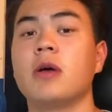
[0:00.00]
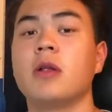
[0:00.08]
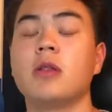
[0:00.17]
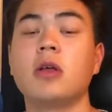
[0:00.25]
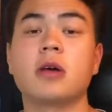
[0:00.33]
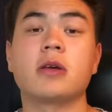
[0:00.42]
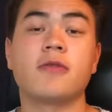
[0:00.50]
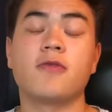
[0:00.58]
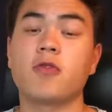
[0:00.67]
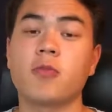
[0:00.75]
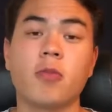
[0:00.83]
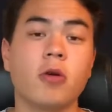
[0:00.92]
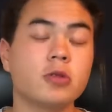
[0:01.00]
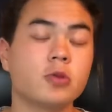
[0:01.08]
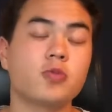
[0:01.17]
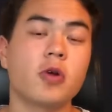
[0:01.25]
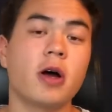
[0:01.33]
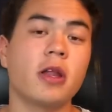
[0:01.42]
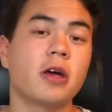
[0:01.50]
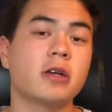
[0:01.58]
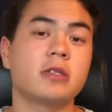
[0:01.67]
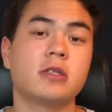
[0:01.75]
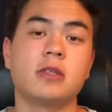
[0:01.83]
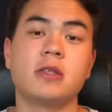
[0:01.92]
Look, for most
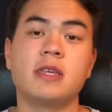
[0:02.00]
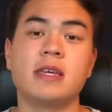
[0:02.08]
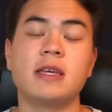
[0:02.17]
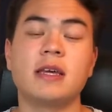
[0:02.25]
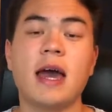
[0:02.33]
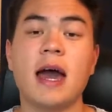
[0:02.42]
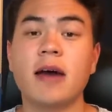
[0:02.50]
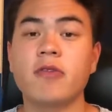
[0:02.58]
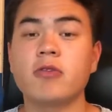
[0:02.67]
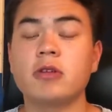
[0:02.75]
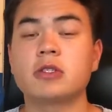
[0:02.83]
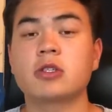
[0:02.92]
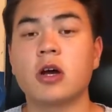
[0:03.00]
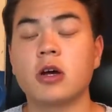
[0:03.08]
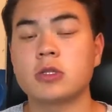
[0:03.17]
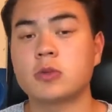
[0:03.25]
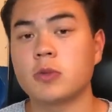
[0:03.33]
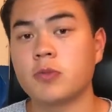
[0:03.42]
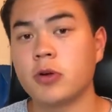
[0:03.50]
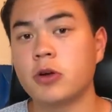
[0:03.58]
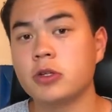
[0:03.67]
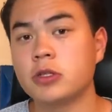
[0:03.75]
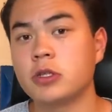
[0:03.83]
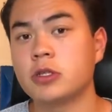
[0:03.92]
products, the average cost per
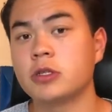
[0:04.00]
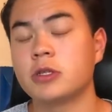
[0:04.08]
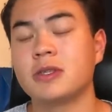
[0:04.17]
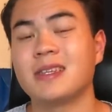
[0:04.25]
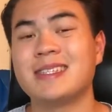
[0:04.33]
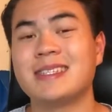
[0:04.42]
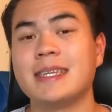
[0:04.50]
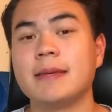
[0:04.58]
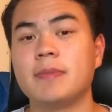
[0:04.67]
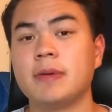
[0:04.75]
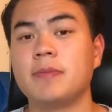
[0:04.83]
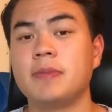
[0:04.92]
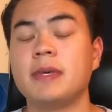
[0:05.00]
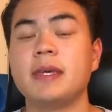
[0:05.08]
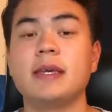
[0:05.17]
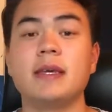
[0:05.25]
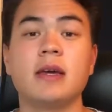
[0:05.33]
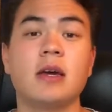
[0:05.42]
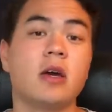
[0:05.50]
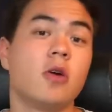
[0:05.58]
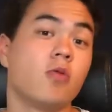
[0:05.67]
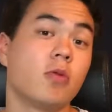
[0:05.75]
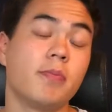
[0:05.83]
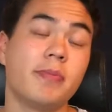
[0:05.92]
purchase, the CPP,
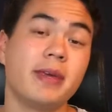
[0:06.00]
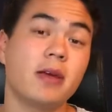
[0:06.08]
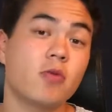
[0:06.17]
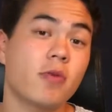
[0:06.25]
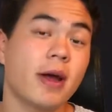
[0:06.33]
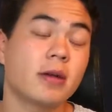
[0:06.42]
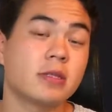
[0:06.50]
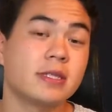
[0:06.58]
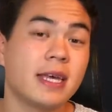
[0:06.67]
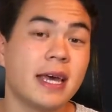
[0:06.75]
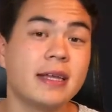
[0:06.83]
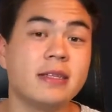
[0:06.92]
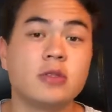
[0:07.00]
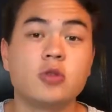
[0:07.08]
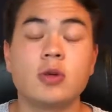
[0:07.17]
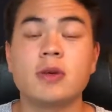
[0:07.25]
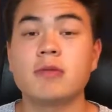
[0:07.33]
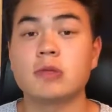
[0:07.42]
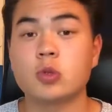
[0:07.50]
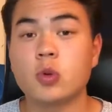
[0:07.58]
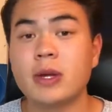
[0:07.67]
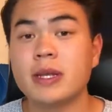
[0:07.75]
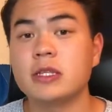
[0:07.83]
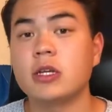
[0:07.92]
will be around $10 to even
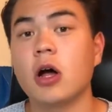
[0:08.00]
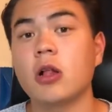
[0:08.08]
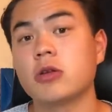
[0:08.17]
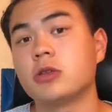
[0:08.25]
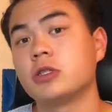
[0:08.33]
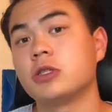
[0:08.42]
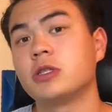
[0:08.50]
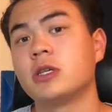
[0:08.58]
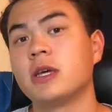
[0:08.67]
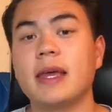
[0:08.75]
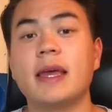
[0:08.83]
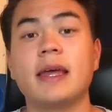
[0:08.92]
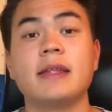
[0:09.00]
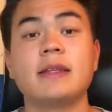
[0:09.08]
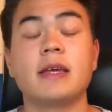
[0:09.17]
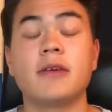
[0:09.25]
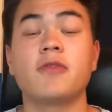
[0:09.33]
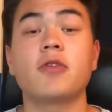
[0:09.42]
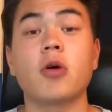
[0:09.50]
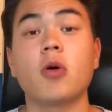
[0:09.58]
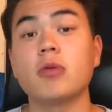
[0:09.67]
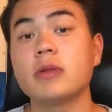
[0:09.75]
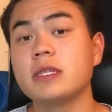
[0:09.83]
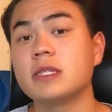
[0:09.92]
$20. And if you're
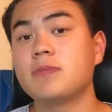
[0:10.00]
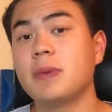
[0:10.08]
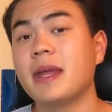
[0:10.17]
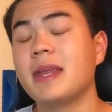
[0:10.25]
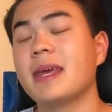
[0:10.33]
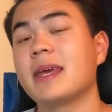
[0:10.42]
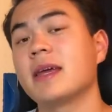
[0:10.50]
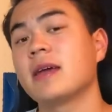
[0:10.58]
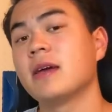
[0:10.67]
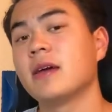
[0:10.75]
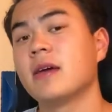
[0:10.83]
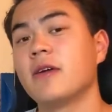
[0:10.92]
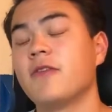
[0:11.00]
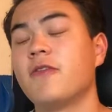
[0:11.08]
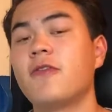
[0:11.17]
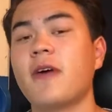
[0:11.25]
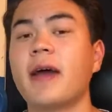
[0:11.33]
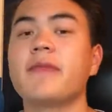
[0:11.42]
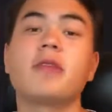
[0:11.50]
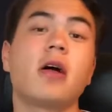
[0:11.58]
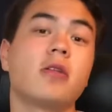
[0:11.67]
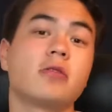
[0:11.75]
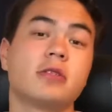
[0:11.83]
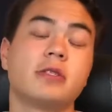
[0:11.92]
only spending
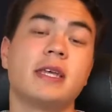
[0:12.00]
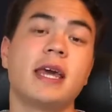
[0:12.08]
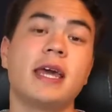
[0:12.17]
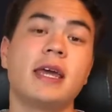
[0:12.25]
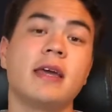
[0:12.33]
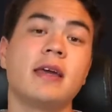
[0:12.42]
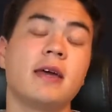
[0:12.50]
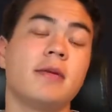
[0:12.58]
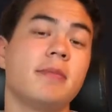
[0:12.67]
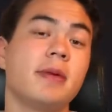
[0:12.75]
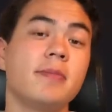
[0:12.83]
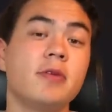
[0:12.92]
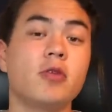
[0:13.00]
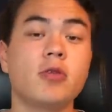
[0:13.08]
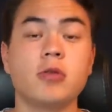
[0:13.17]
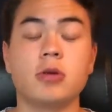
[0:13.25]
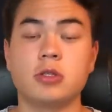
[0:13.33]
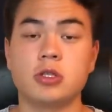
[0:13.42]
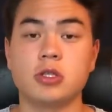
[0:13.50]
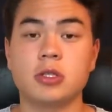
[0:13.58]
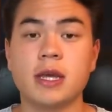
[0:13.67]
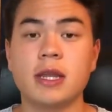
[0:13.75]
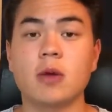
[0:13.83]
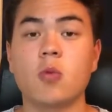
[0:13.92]
$5 a day, maybe you're just
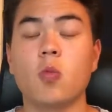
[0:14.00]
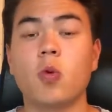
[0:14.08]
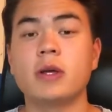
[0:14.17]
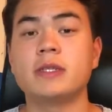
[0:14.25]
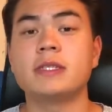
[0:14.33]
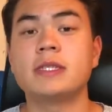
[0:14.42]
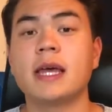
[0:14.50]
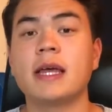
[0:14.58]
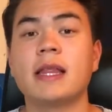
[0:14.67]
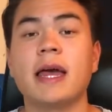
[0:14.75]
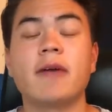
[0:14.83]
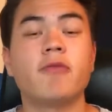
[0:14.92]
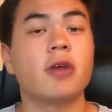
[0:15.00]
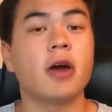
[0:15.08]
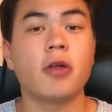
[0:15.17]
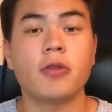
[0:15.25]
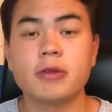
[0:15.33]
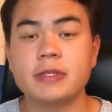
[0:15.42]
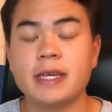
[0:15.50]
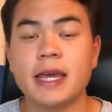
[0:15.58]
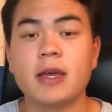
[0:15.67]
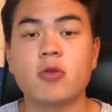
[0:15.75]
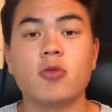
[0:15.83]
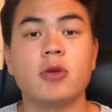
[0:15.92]
getting one sale every other
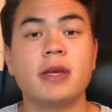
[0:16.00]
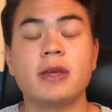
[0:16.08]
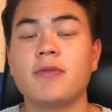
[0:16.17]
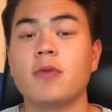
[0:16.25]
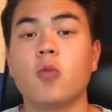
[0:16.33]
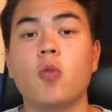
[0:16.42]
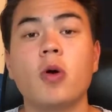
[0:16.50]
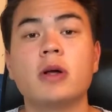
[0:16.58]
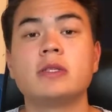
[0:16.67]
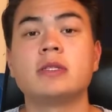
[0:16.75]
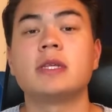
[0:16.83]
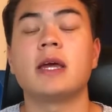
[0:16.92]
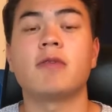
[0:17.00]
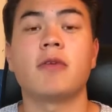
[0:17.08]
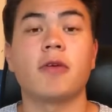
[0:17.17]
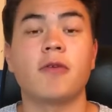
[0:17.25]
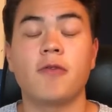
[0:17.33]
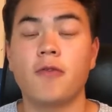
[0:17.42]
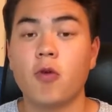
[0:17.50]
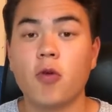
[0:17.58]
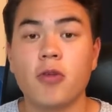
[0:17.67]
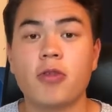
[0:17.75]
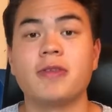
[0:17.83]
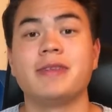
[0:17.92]
day or even once every
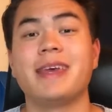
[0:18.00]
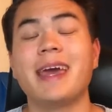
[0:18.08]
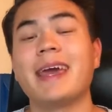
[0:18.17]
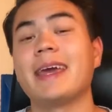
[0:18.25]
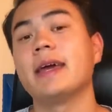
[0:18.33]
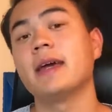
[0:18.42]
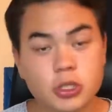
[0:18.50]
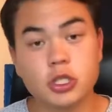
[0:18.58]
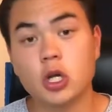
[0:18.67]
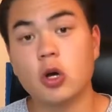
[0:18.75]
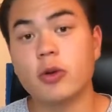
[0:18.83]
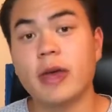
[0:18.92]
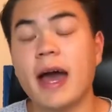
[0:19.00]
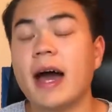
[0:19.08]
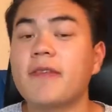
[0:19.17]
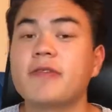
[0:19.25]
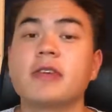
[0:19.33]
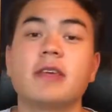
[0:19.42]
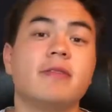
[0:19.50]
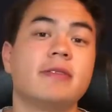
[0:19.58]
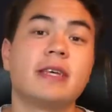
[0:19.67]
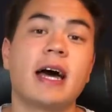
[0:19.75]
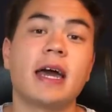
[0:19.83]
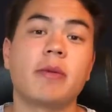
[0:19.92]
fourth day. So you have to give it
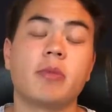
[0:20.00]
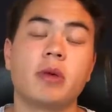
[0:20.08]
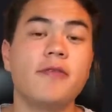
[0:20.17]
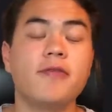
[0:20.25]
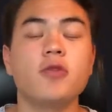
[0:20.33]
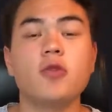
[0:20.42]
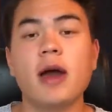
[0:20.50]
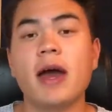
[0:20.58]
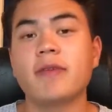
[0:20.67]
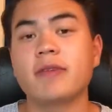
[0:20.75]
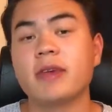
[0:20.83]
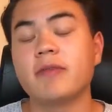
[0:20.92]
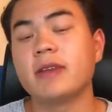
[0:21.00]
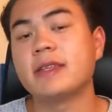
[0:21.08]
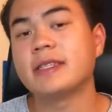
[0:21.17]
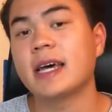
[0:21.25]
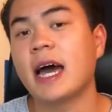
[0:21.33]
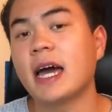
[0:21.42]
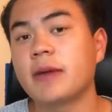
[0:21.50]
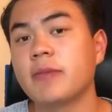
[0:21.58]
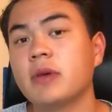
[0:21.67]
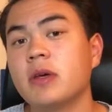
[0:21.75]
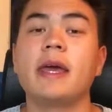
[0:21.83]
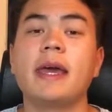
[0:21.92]
time. If you have given it
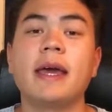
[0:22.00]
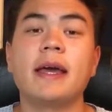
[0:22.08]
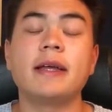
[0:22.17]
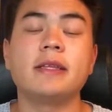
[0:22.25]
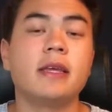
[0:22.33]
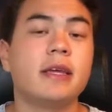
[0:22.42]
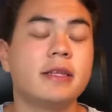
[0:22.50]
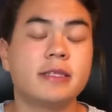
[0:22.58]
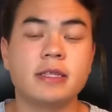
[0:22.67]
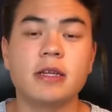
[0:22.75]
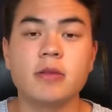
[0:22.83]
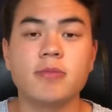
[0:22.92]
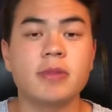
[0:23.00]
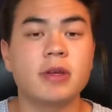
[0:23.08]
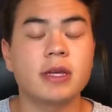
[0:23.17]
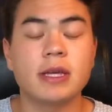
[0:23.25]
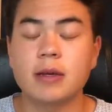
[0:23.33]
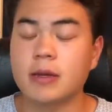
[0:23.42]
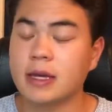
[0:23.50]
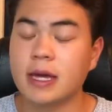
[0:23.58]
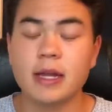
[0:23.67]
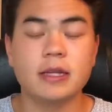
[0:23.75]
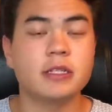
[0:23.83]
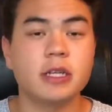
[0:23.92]
time and it's still
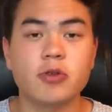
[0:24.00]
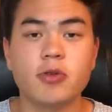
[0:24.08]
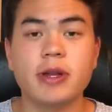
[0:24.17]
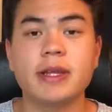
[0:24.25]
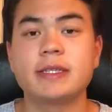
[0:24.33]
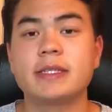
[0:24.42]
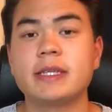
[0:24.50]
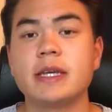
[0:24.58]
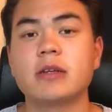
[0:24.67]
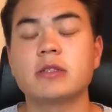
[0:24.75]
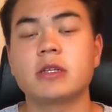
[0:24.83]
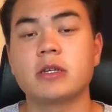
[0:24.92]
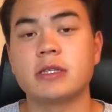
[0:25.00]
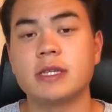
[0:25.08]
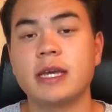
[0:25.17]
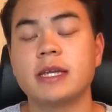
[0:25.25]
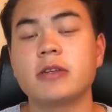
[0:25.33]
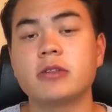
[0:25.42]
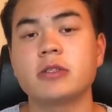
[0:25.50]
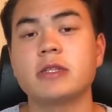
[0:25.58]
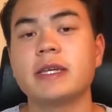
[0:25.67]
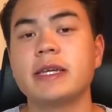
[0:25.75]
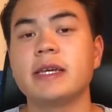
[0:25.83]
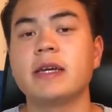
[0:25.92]
generating sales
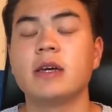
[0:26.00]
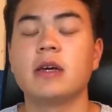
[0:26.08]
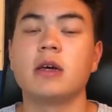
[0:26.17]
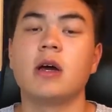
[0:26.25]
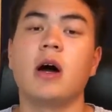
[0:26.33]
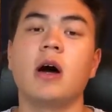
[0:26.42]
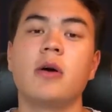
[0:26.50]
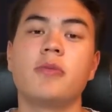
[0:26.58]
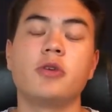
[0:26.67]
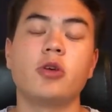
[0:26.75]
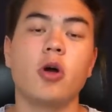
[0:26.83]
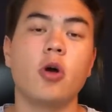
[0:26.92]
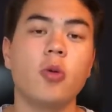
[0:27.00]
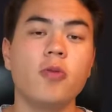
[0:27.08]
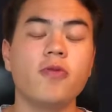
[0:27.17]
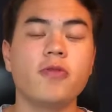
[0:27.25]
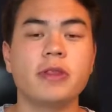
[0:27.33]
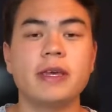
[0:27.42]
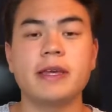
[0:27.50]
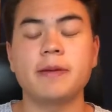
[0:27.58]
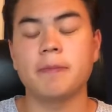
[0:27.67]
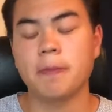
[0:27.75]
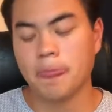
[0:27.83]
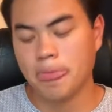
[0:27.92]
continuously, you hopefully
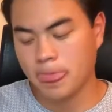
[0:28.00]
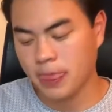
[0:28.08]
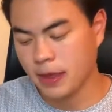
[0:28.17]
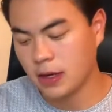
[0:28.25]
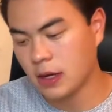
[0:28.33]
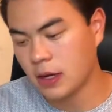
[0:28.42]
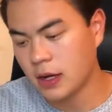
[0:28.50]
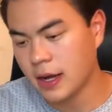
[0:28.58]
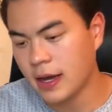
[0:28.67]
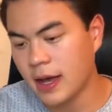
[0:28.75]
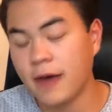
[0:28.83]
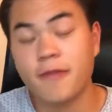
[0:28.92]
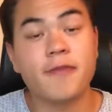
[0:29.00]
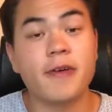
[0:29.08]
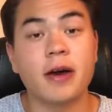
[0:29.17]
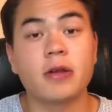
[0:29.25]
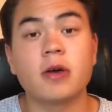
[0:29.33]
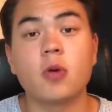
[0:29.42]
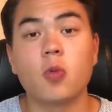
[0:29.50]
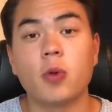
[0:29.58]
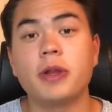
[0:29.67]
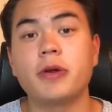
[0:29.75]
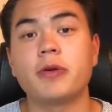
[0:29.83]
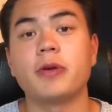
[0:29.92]
have found a
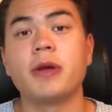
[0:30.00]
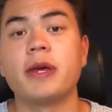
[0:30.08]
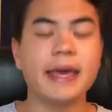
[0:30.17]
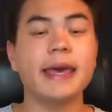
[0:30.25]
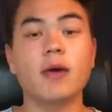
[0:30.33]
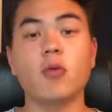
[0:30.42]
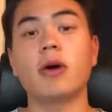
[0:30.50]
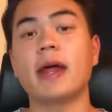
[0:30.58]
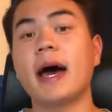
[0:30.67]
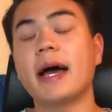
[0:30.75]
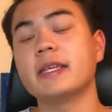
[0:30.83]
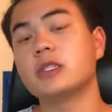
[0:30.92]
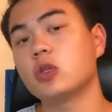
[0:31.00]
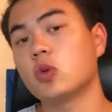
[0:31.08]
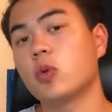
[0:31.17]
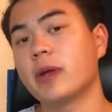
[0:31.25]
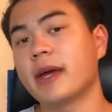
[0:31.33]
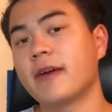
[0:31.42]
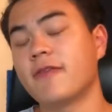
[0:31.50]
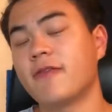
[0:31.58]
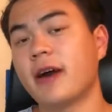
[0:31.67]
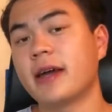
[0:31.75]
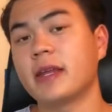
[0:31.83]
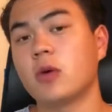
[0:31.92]
winner. And what I do when I
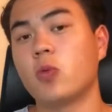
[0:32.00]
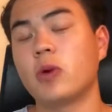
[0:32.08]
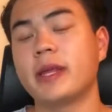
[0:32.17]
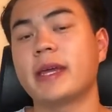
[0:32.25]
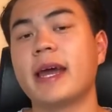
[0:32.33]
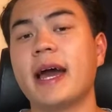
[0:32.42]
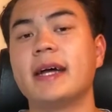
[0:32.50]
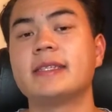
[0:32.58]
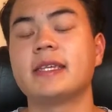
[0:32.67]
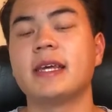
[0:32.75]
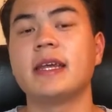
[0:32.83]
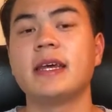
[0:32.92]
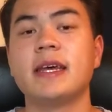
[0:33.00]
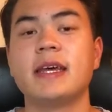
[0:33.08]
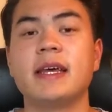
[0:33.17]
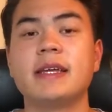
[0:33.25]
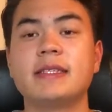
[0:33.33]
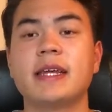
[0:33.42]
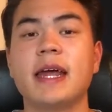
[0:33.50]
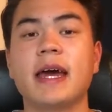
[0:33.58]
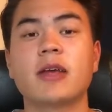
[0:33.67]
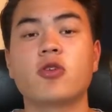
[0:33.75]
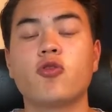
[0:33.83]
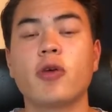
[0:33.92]
find a winning ad set is that
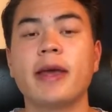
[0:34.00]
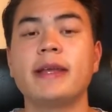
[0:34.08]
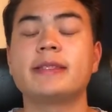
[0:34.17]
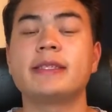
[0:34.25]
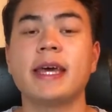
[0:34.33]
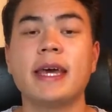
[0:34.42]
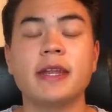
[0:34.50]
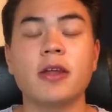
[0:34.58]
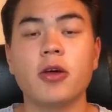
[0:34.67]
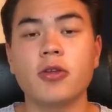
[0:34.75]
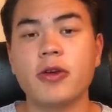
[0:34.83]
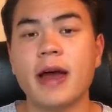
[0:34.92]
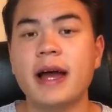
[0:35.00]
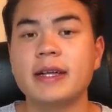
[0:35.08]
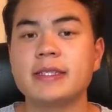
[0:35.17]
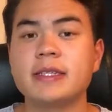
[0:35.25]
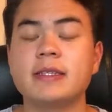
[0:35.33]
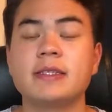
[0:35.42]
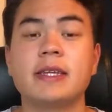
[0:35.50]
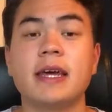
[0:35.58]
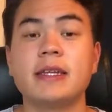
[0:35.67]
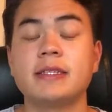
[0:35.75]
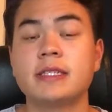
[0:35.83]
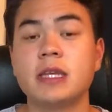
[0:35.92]
I create 10 other ad sets that
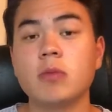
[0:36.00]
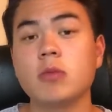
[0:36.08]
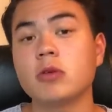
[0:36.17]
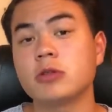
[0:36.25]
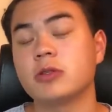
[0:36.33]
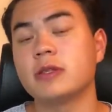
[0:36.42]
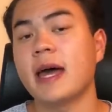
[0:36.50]
is similar to